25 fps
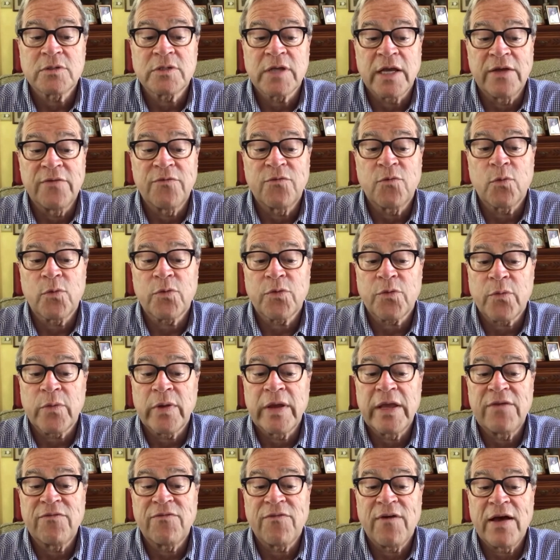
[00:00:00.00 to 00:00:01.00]

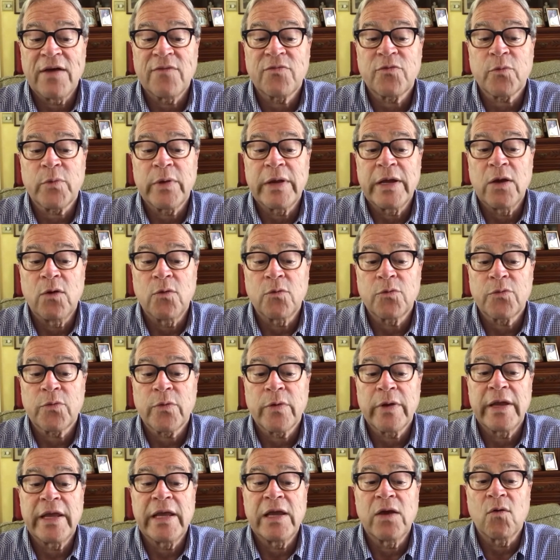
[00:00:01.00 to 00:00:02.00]

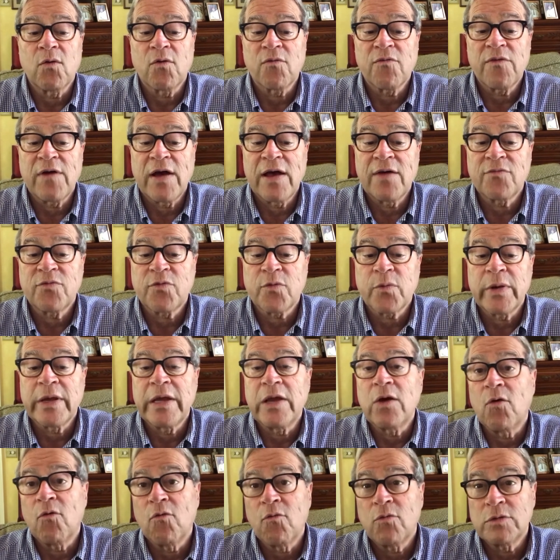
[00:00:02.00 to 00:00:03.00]
843-5303 or
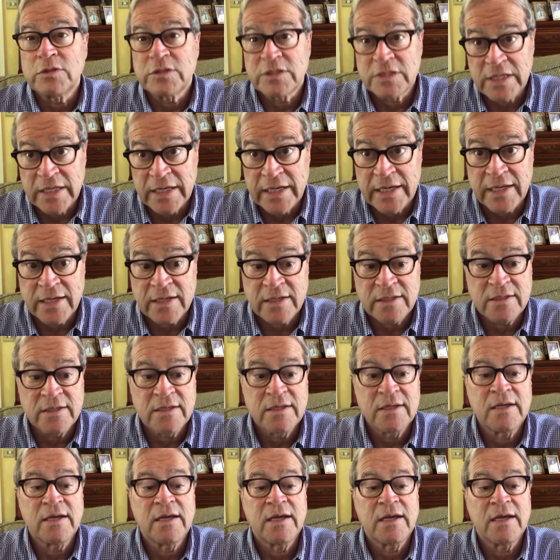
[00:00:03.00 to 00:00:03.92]
5306,